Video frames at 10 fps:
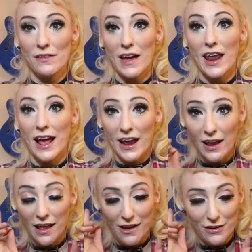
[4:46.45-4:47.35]
And I
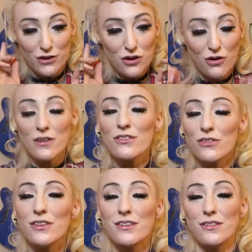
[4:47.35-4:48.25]
encourage
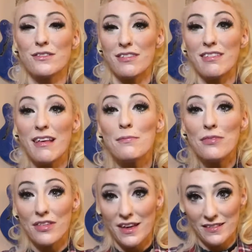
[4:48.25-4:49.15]
you to do the same
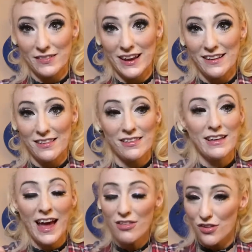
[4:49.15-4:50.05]
thing, ladies
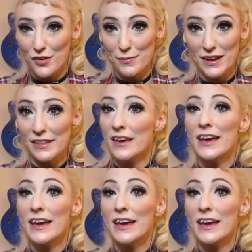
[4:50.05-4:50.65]
and gentlemen.